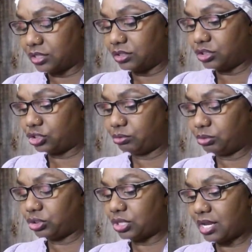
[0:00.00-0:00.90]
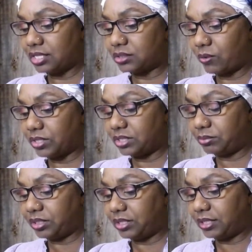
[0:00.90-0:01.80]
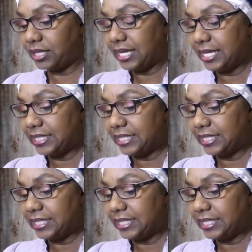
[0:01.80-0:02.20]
Your distribution is going to be,